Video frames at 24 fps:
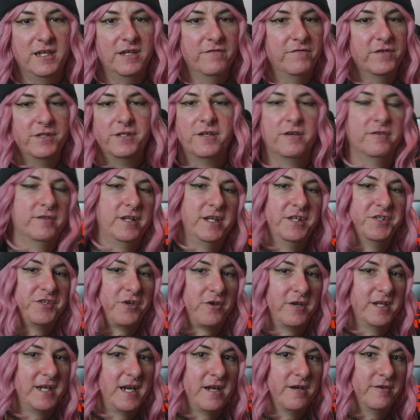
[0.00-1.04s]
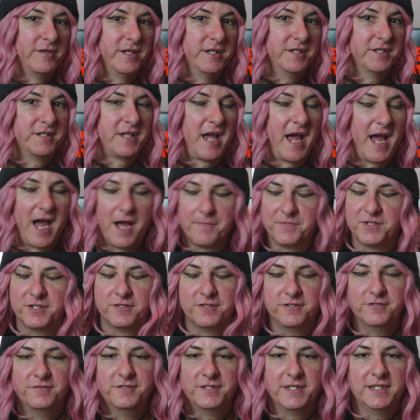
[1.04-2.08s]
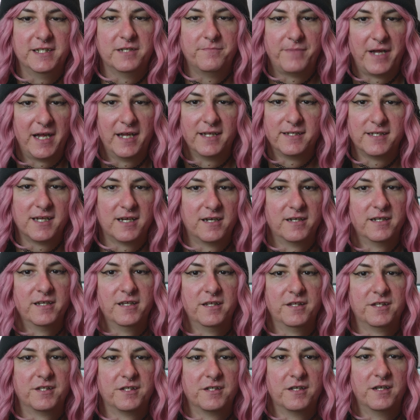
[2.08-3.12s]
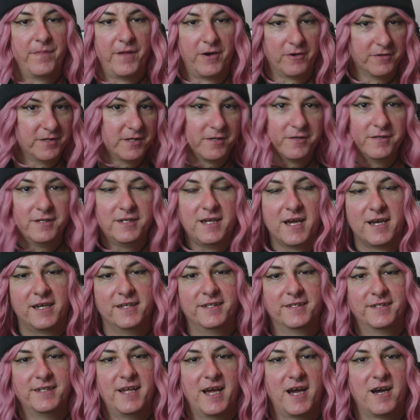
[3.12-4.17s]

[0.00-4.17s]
even though they started out as absolutely the bad guys. They're the good guys